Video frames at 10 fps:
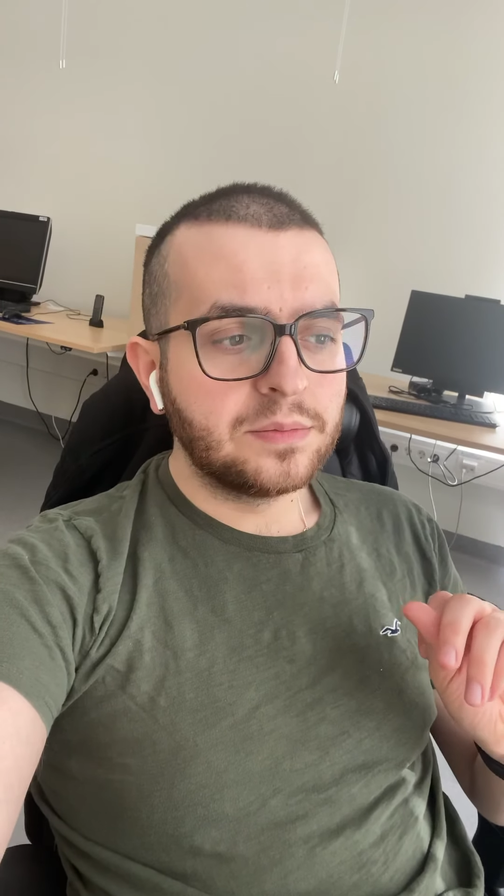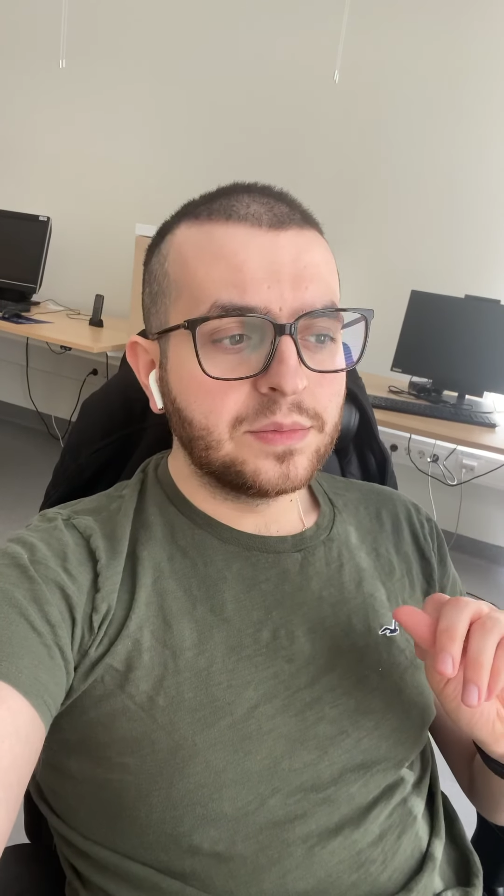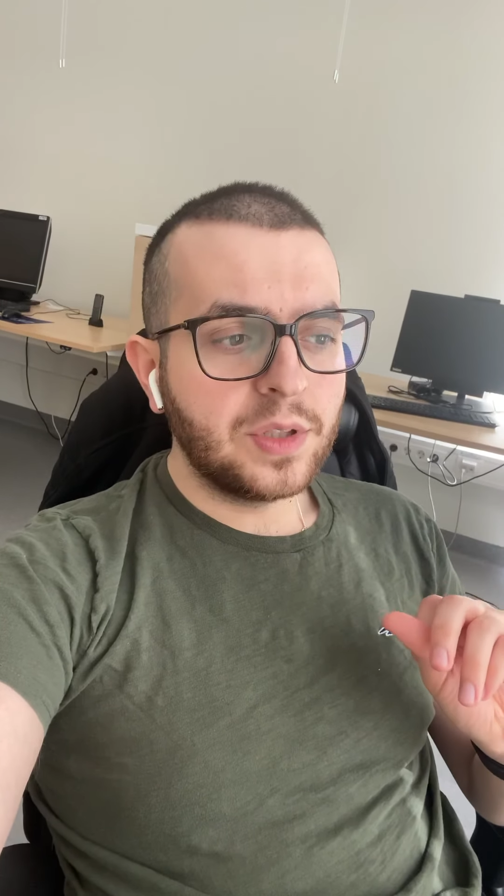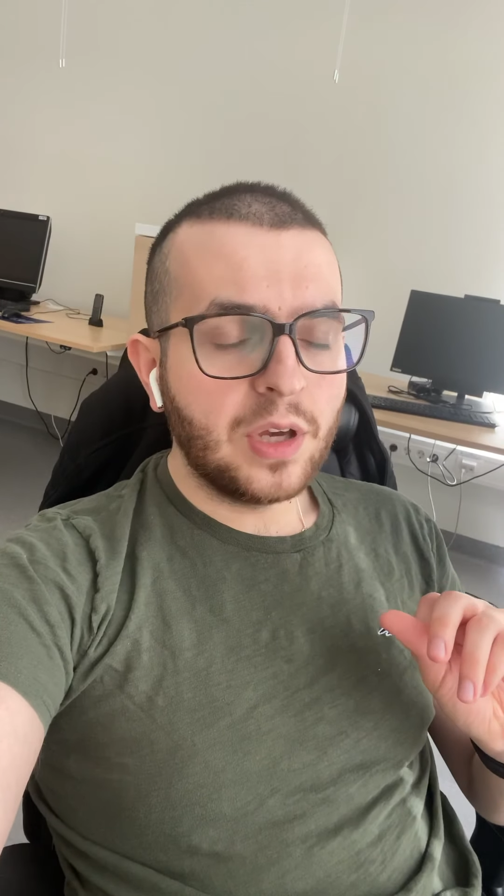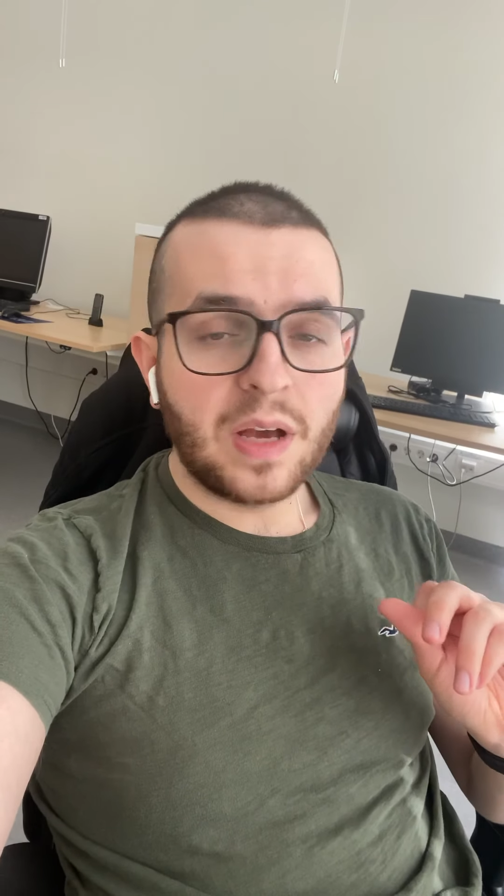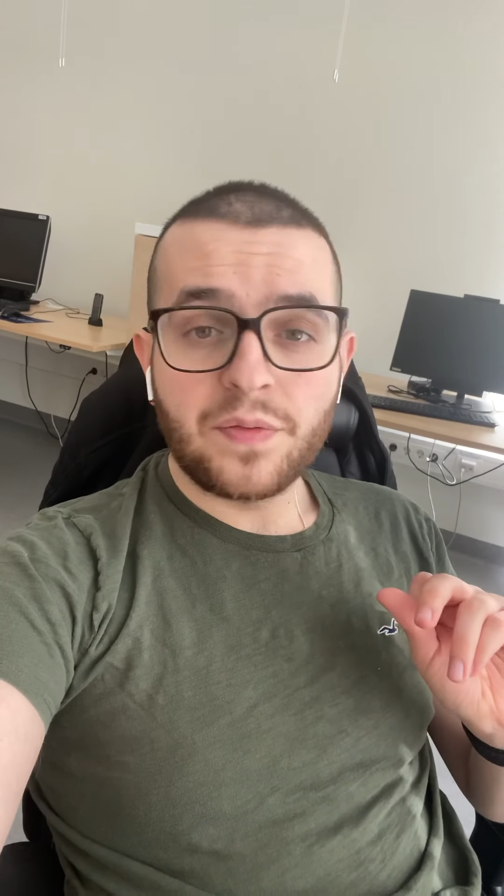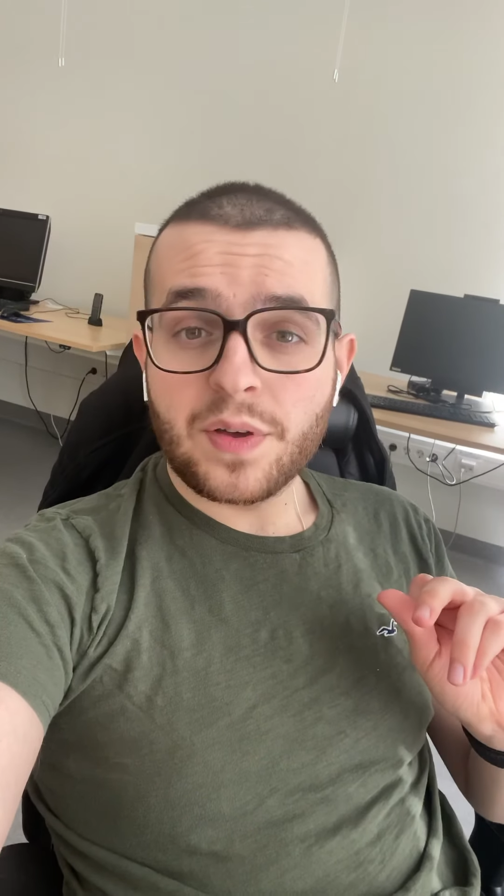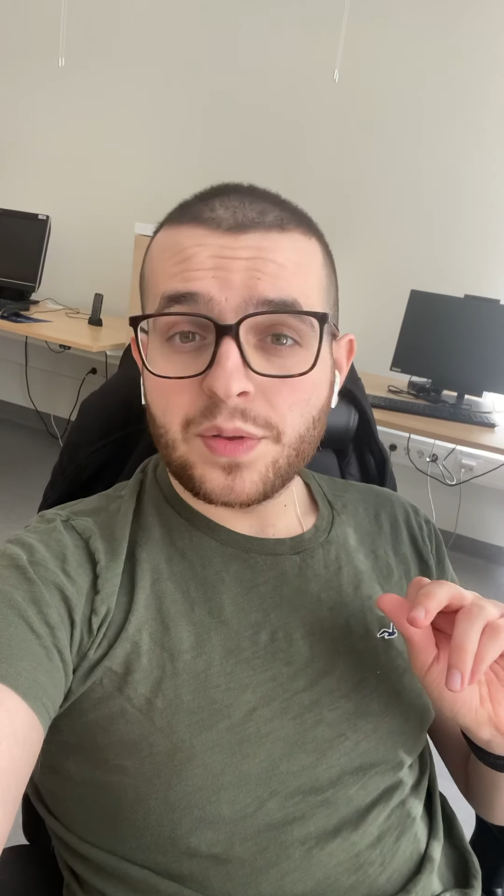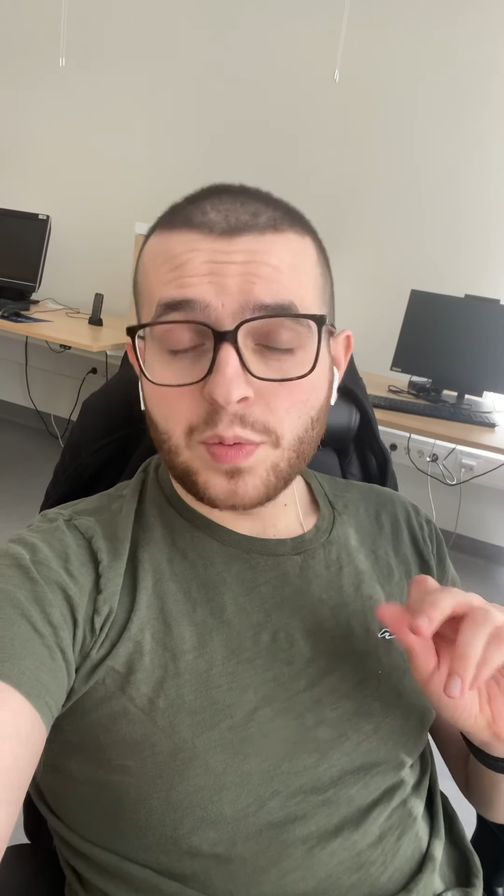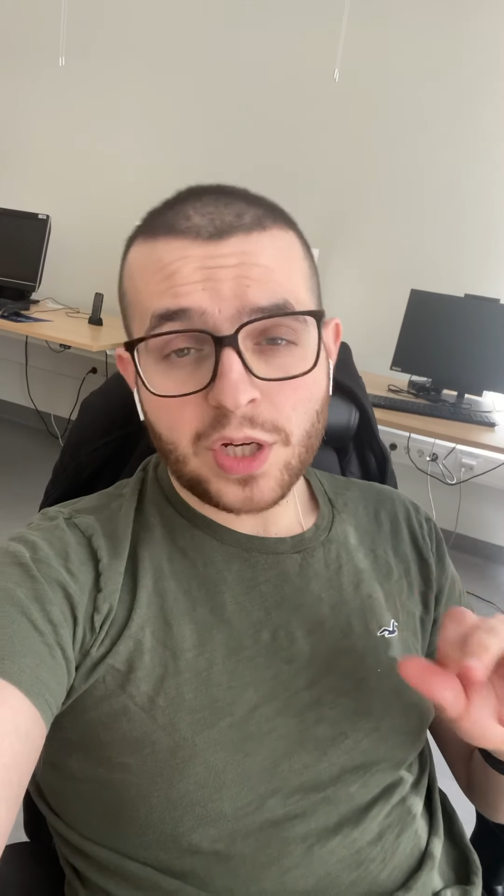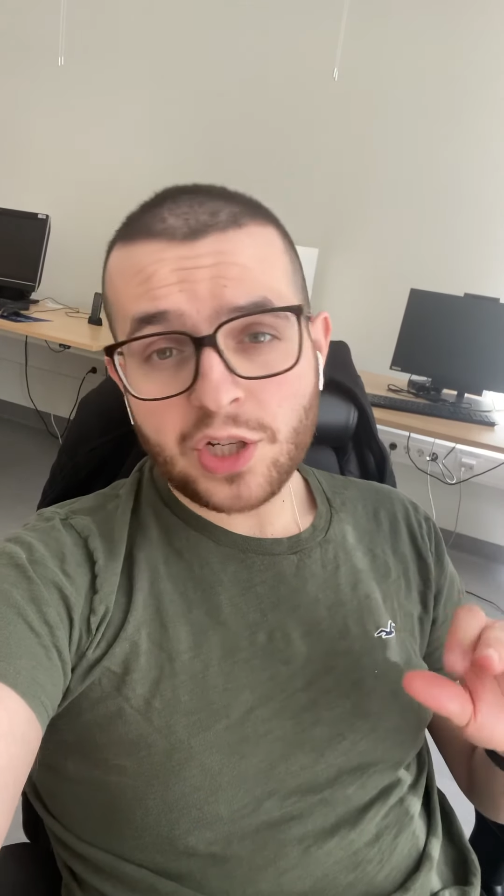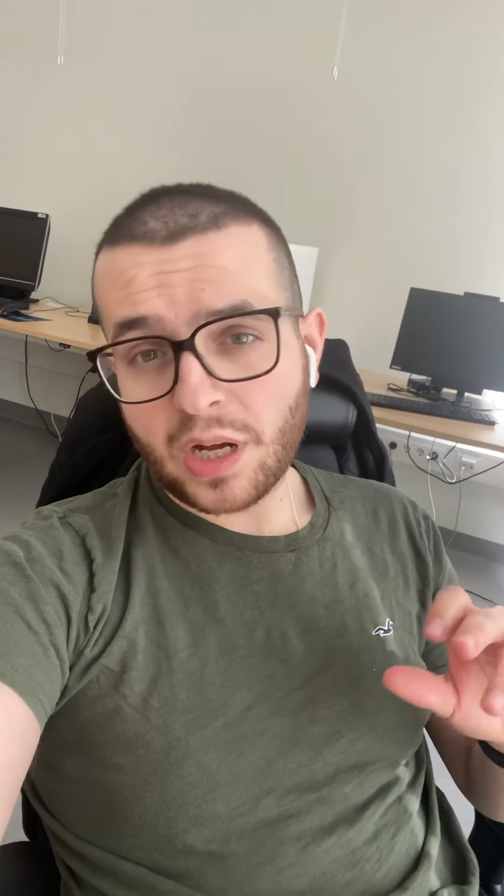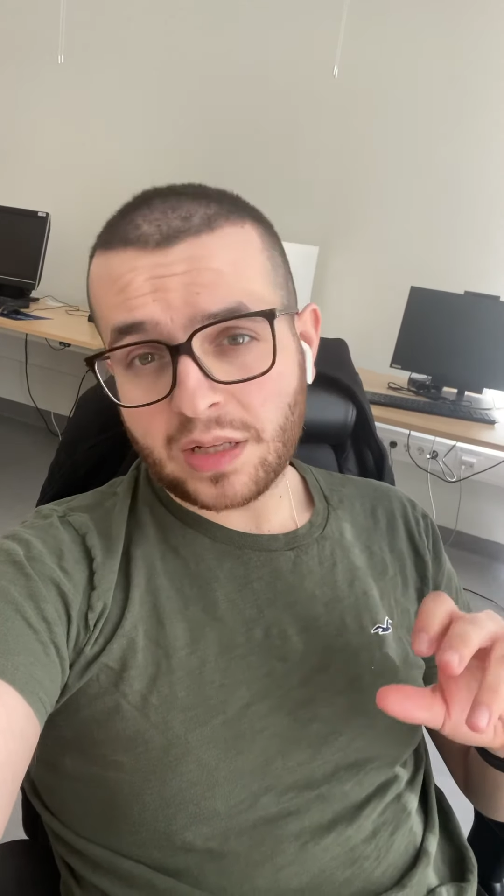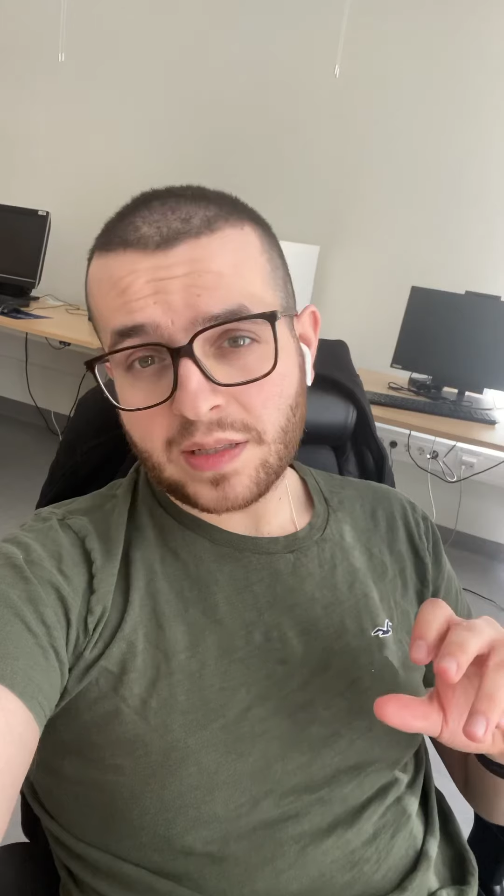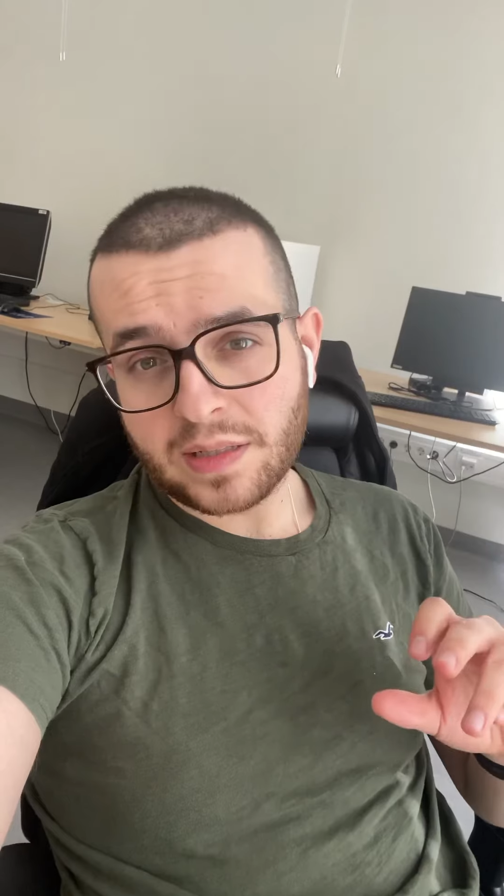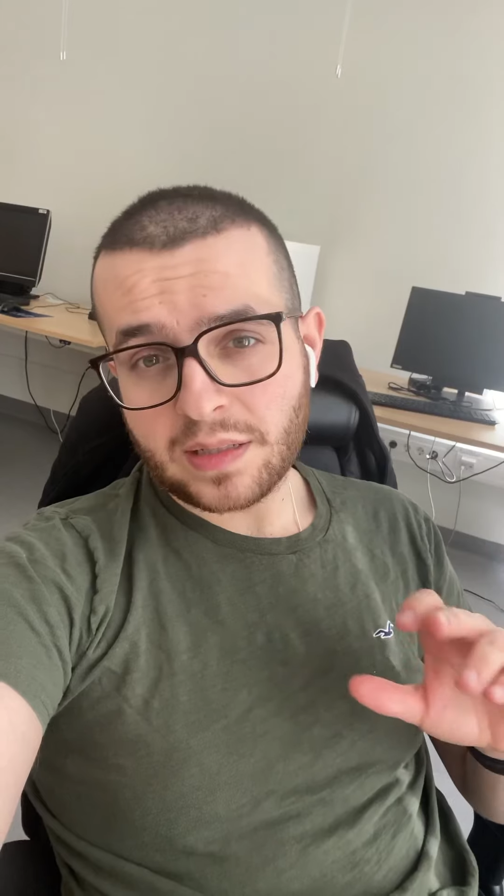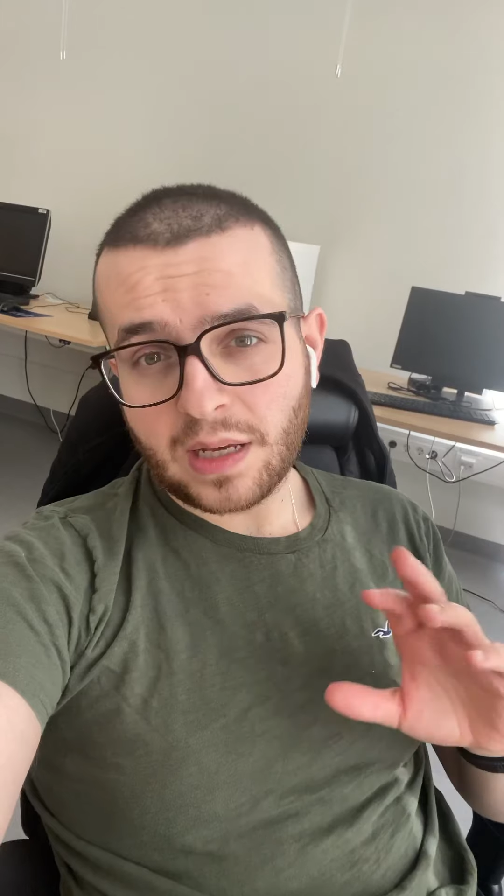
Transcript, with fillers: You have 3 shots